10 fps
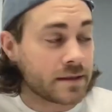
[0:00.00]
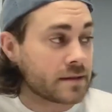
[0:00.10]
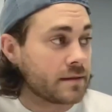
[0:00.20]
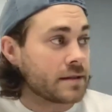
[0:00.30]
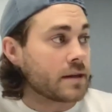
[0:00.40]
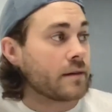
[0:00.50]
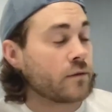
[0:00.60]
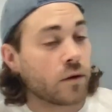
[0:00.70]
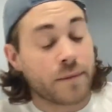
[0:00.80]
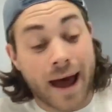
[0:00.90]
these
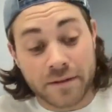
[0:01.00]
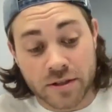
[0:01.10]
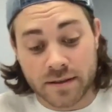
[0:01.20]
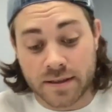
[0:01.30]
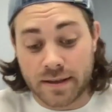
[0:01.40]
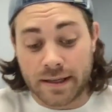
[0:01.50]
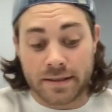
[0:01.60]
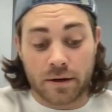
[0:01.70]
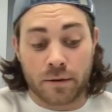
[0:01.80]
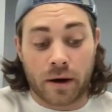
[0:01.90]
foreign pathogens,
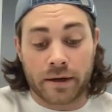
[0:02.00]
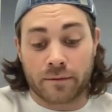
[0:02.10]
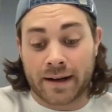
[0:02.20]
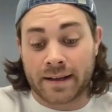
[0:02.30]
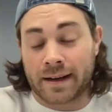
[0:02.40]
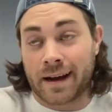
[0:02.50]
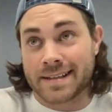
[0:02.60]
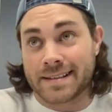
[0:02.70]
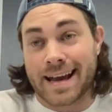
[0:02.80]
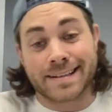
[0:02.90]
things that your body
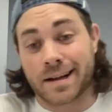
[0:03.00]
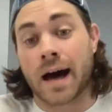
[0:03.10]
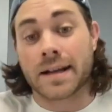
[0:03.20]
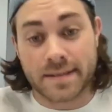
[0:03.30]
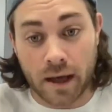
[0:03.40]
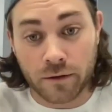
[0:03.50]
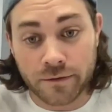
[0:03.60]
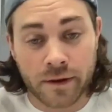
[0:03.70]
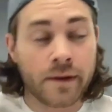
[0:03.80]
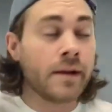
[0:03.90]
recognizes as not self.